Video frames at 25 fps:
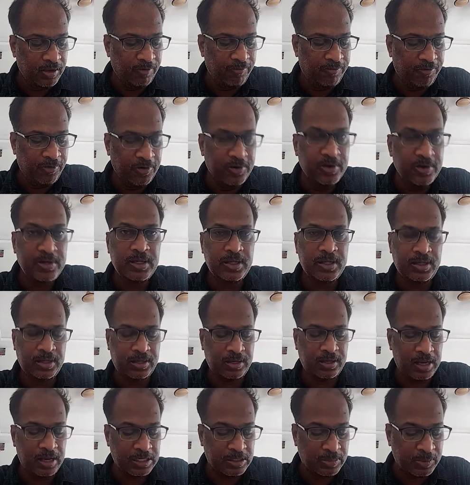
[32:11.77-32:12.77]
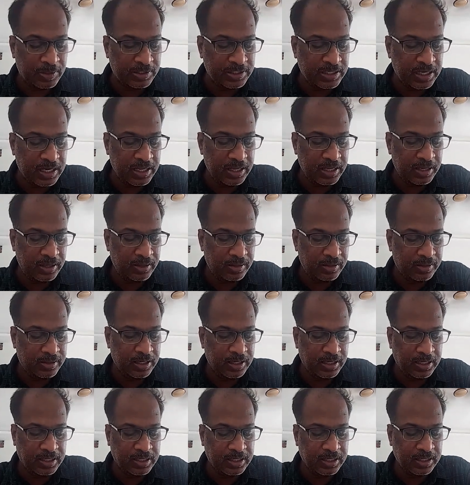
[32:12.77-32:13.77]
fruits, especially
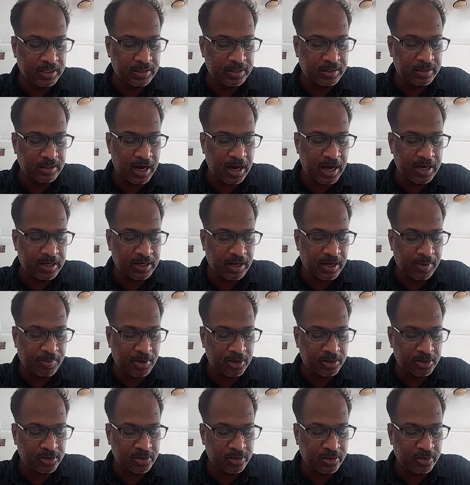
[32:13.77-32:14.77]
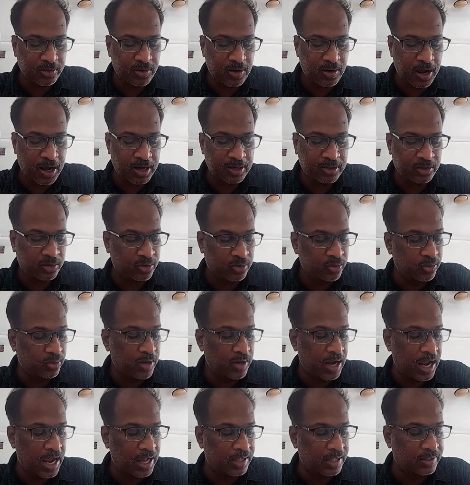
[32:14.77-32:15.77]
citrus and tomato, are too
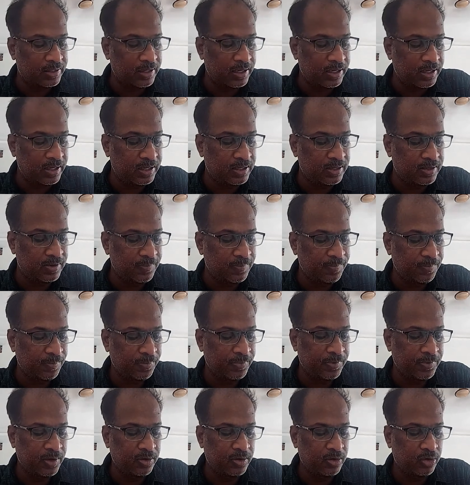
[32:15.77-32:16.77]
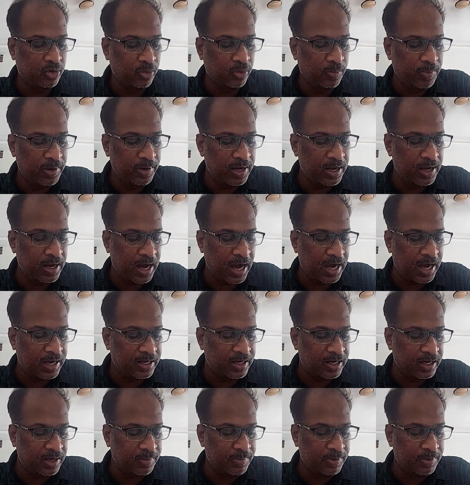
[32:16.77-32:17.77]
acidic to be
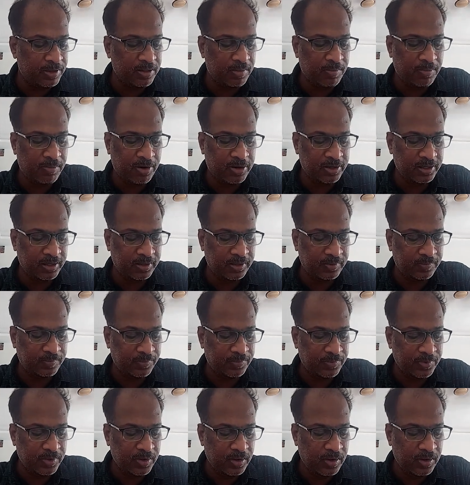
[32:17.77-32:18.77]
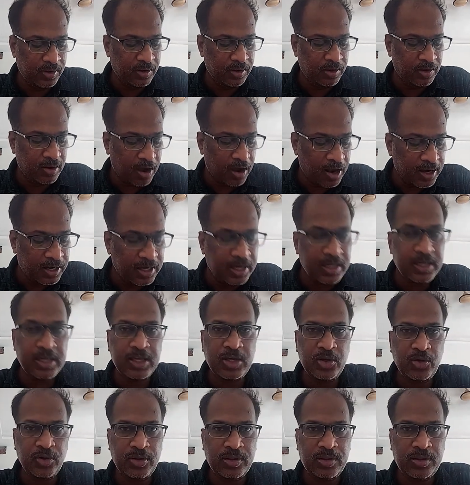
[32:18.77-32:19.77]
handled by the body. Garlic
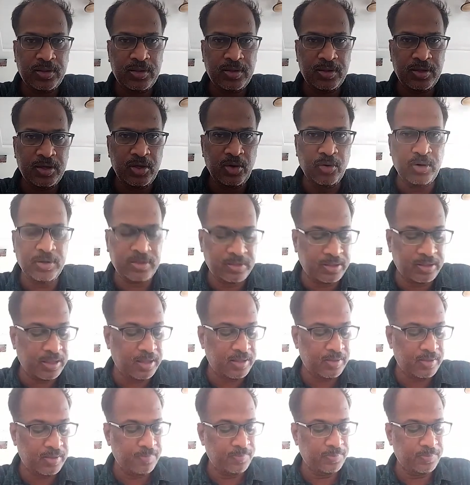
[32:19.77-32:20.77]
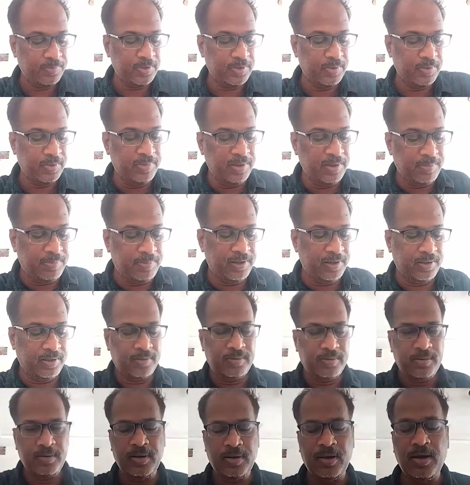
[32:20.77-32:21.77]
cures the BP.
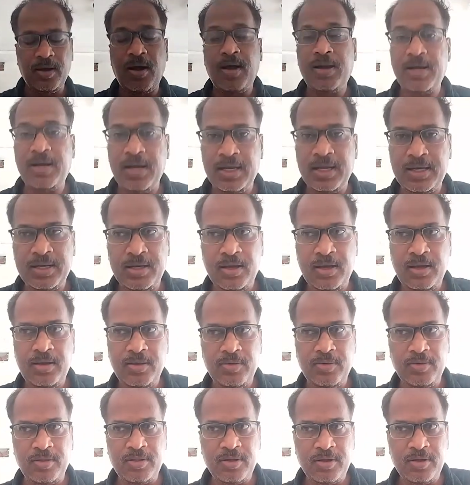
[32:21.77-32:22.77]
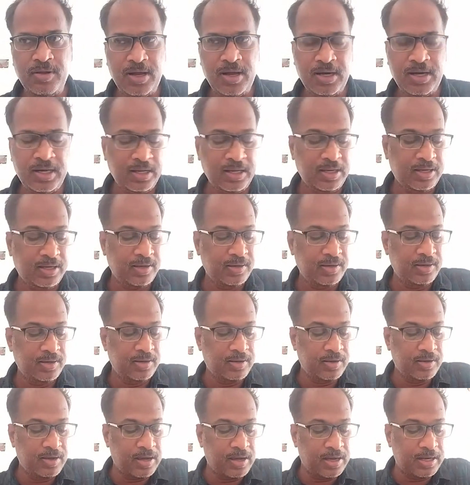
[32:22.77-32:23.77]
Garlic, you know the garlic?
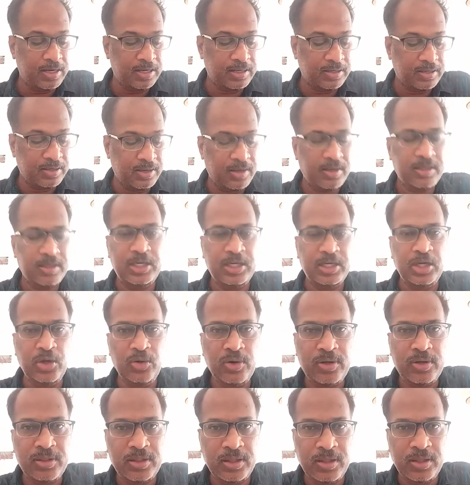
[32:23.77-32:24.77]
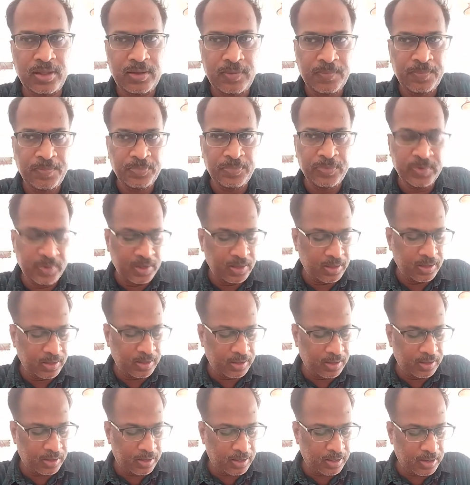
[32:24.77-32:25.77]
Garlic cures
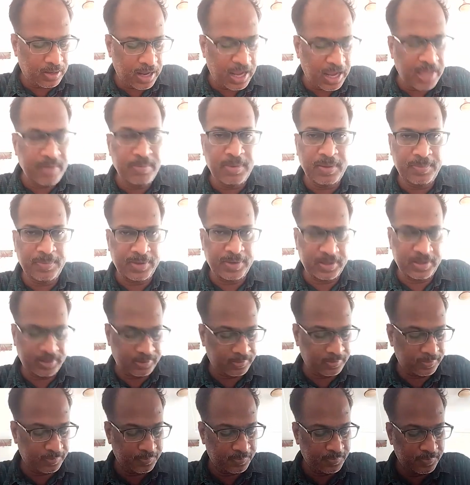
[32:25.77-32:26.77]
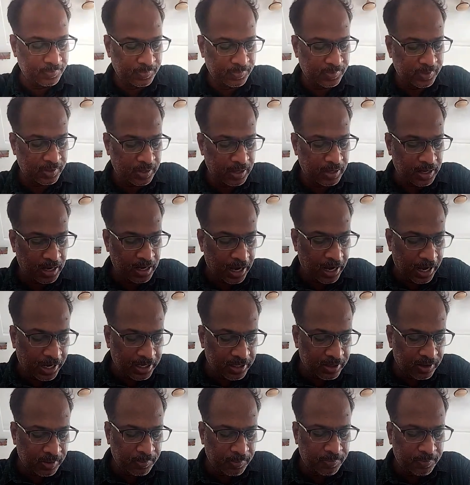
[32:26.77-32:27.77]
high BP. And